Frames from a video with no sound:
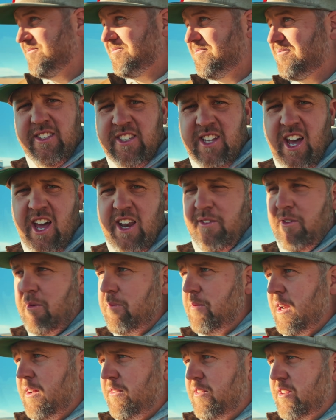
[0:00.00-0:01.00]
It's kind of a
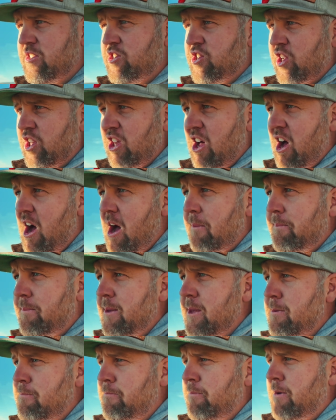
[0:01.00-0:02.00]
bit of a
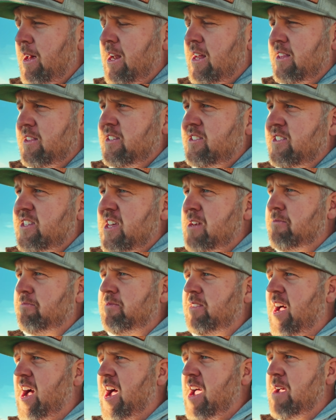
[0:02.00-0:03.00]
jalopy, but at the same
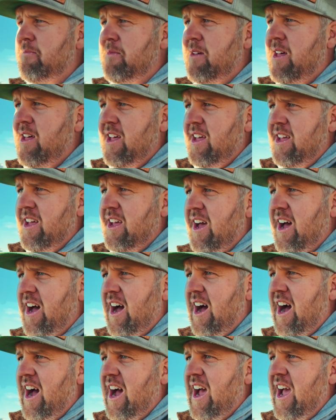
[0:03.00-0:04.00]
time,
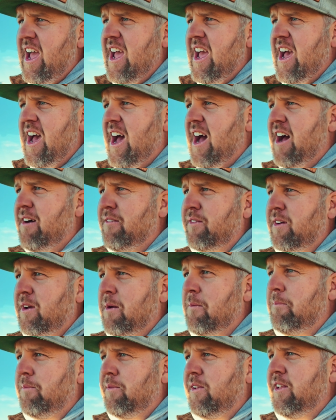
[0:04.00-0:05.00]
I have
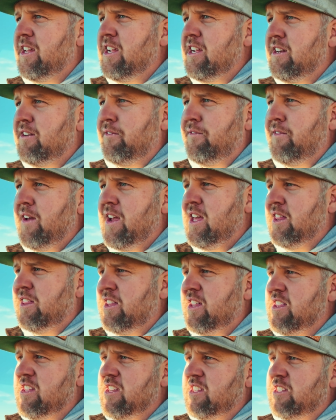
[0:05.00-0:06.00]
complete faith
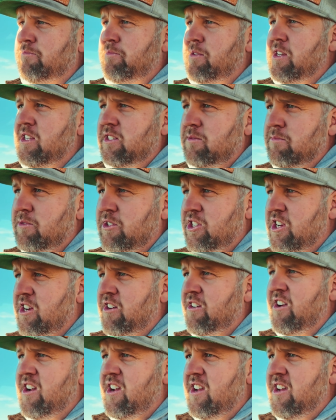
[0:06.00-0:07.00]
in this piece of
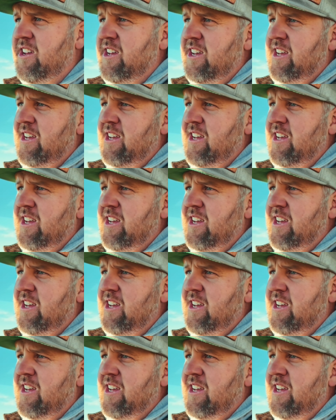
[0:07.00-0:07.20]
machinery